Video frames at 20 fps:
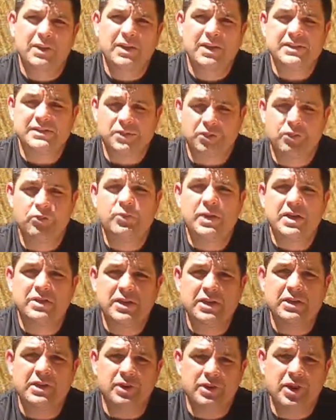It's a great
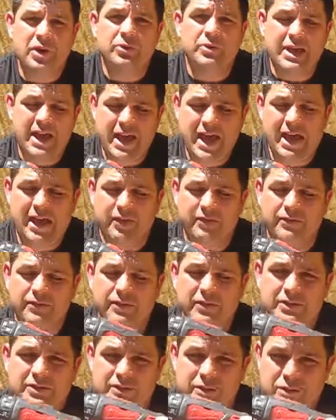thing to know to have,
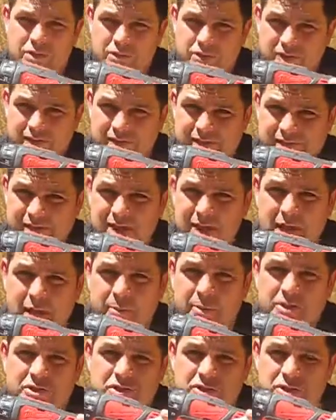so you can see how
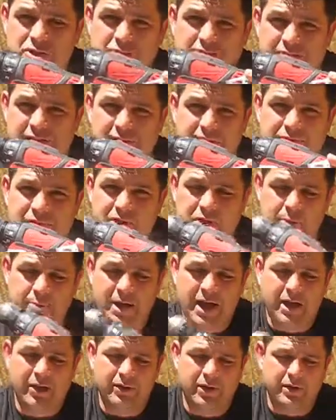much juice is left in your
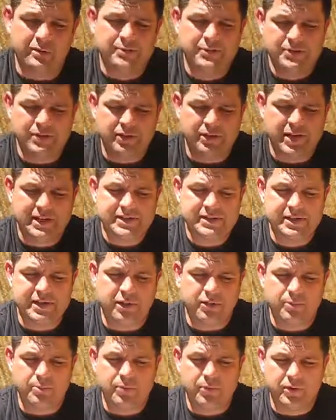battery. So that's
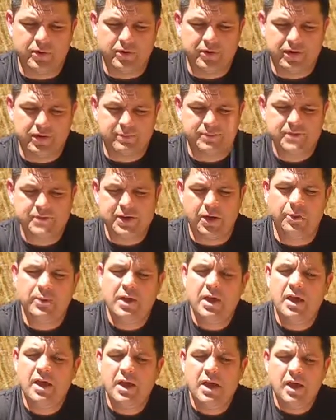another important thing. So
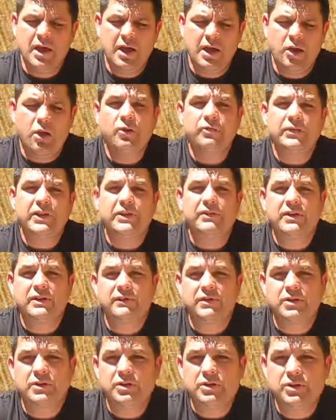hopefully I've
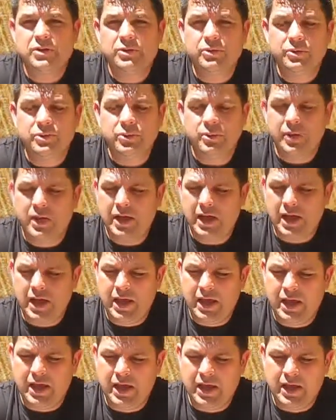given you
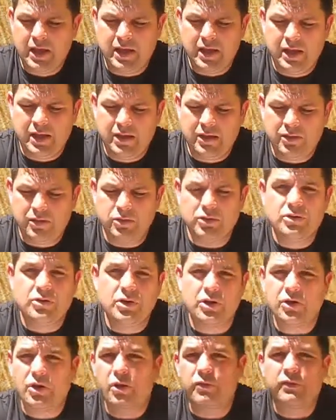a
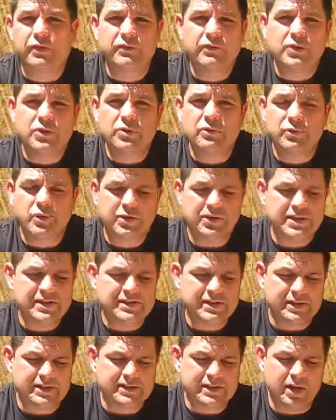good overview of what
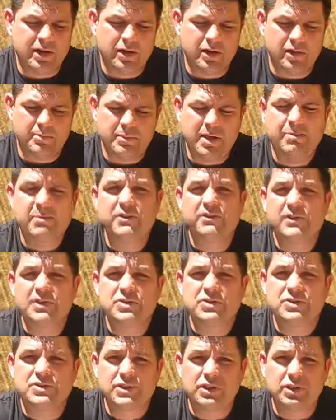these things are, maybe
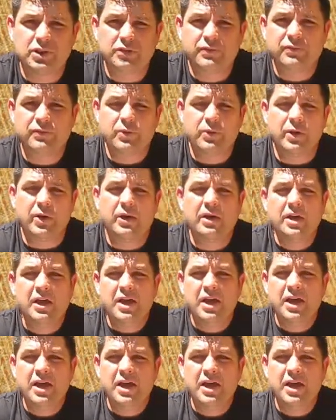features to look for.